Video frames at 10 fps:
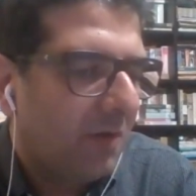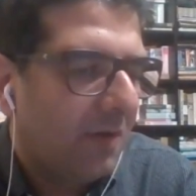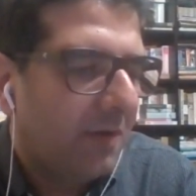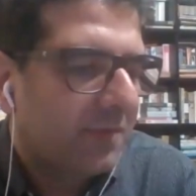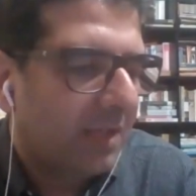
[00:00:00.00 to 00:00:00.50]

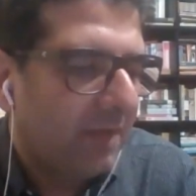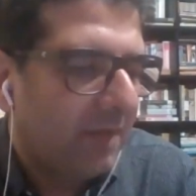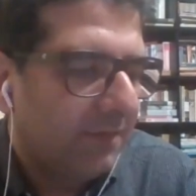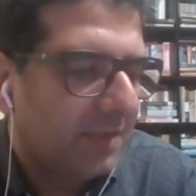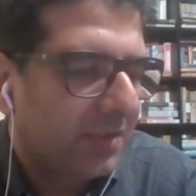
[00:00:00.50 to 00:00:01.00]
of
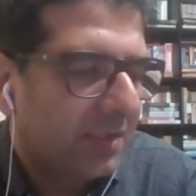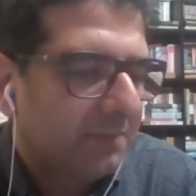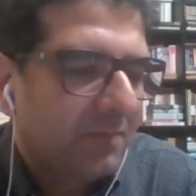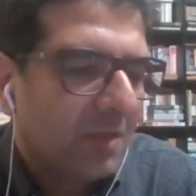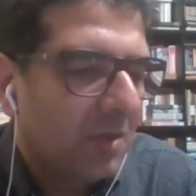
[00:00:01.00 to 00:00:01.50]
Survivors,
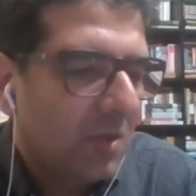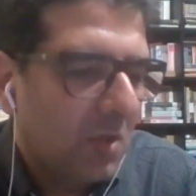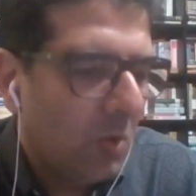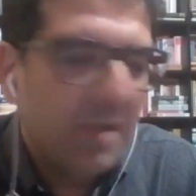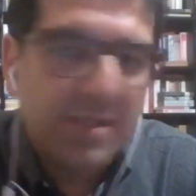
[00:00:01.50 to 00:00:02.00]

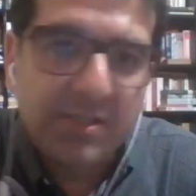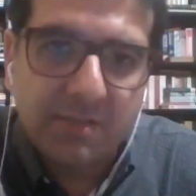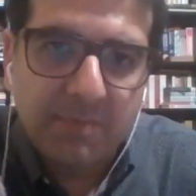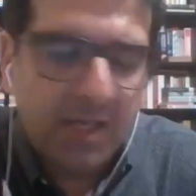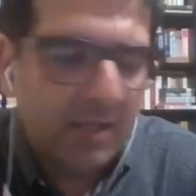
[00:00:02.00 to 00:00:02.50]

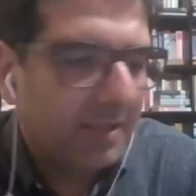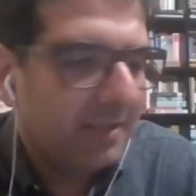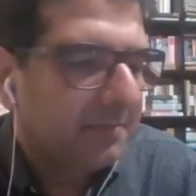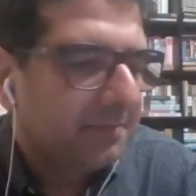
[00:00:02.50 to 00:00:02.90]
co-edited by her.